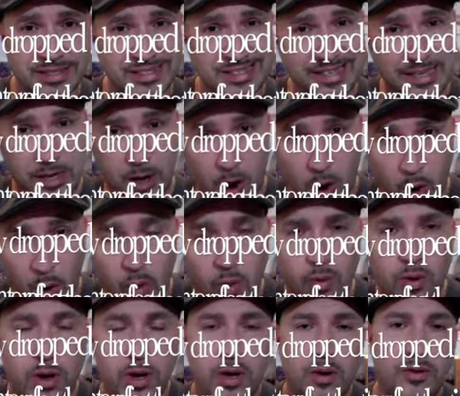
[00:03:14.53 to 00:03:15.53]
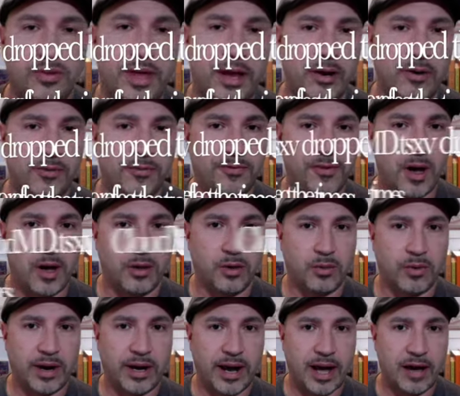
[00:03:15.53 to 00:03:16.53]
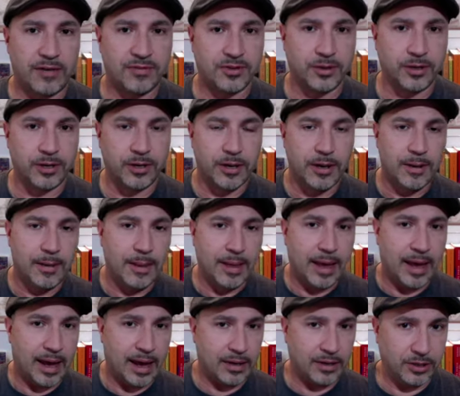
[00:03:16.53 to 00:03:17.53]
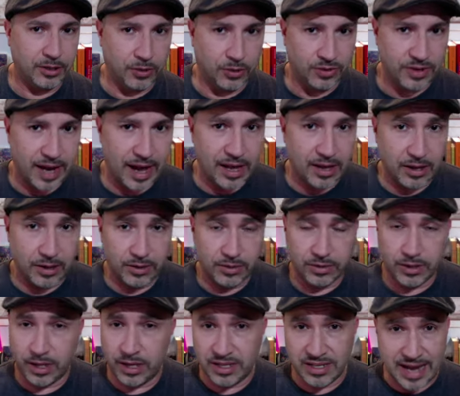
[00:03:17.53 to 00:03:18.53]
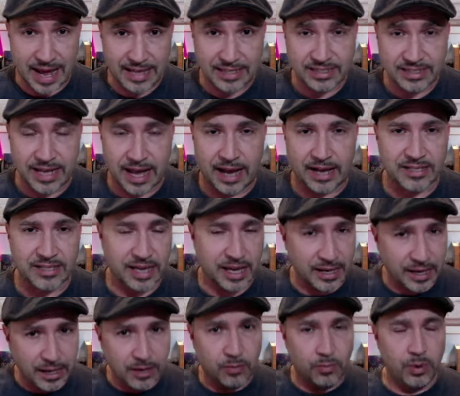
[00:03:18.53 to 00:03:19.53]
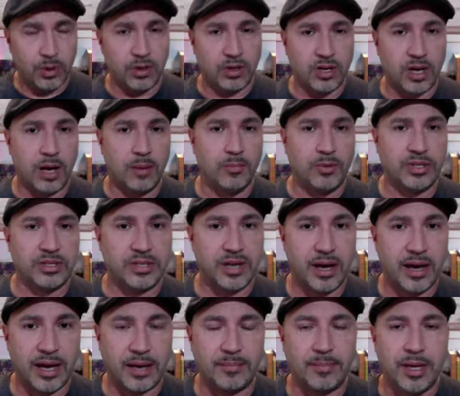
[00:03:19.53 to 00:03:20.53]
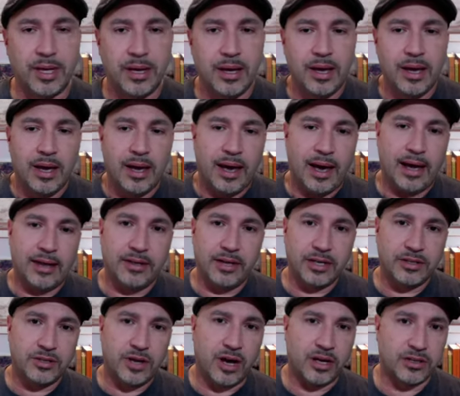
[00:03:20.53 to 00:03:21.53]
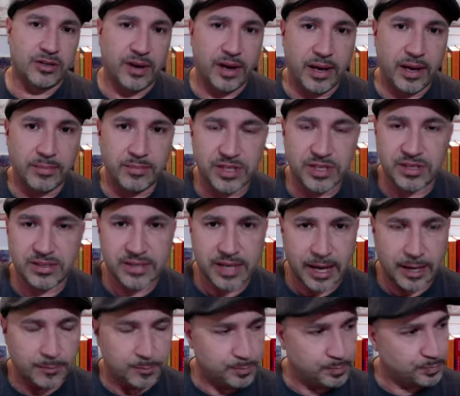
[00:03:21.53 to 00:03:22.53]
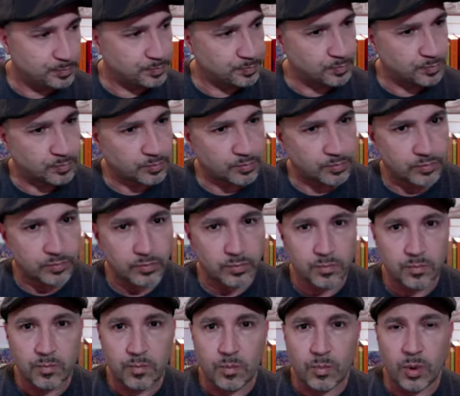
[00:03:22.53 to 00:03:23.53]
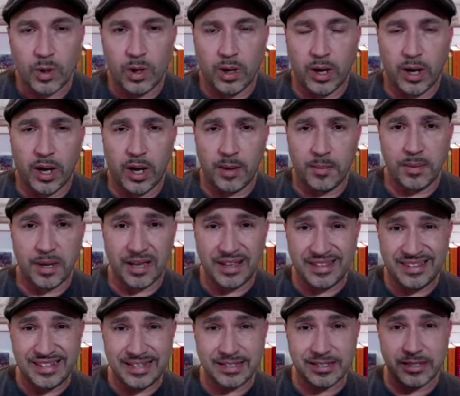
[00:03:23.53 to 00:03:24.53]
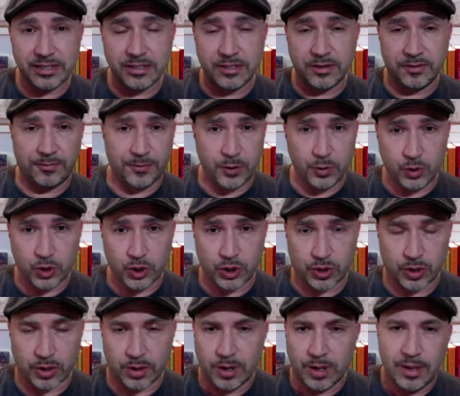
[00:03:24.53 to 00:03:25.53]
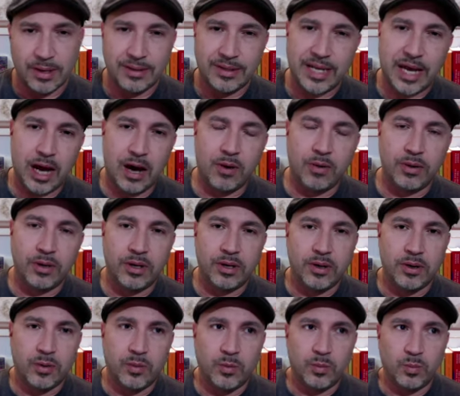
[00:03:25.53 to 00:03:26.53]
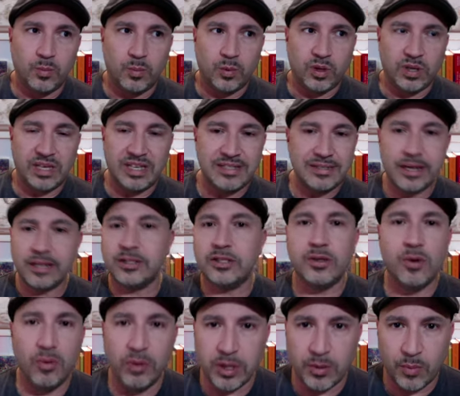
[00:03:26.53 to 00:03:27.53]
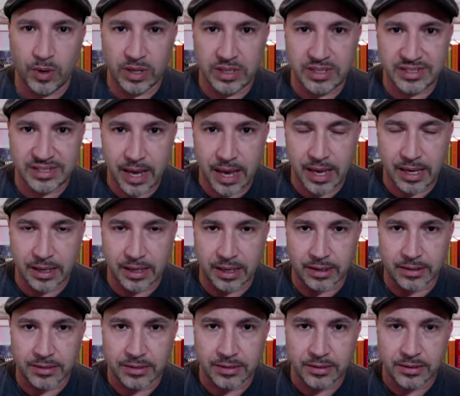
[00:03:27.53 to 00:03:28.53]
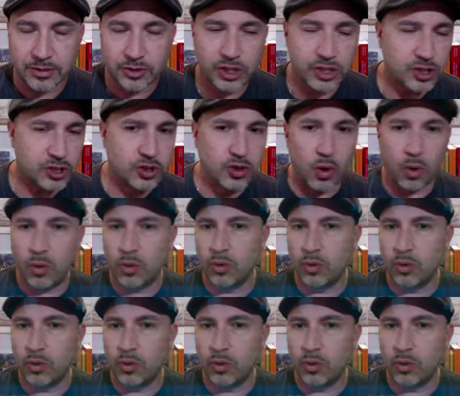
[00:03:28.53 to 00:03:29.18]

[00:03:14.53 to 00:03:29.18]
.to that'll follow right after, and you know, na- and uh, Nasdaq's, and it will come with time. And like Dr. Hamza said, um, this is the future. Now, he's not the only one saying it. Just go